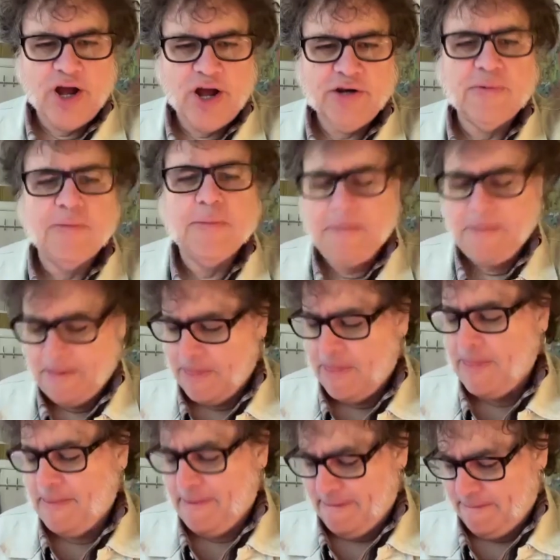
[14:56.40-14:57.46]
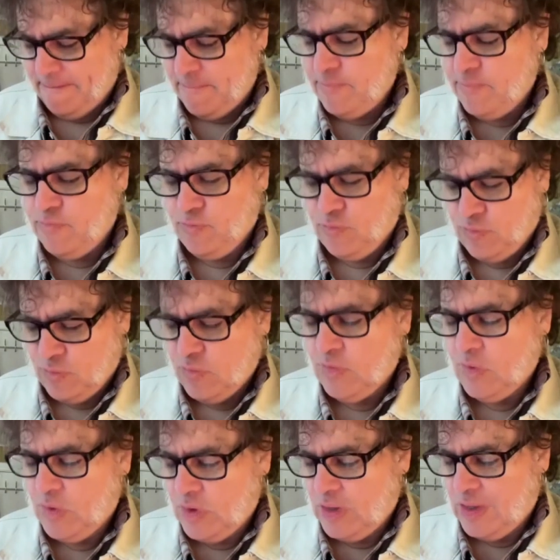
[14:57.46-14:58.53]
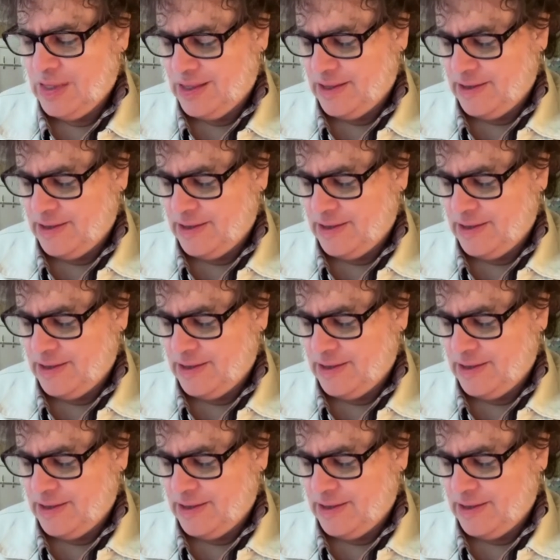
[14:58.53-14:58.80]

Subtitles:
live as you would in a theater where they can,